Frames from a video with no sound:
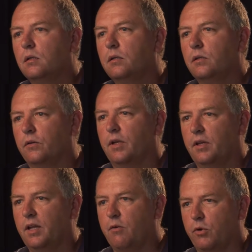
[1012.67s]
You
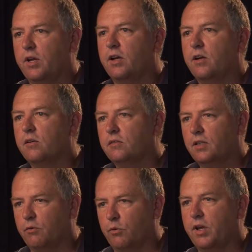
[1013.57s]
know, they were here,
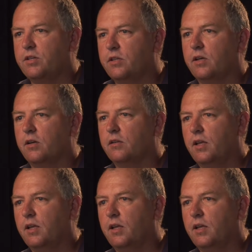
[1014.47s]
they were raised here.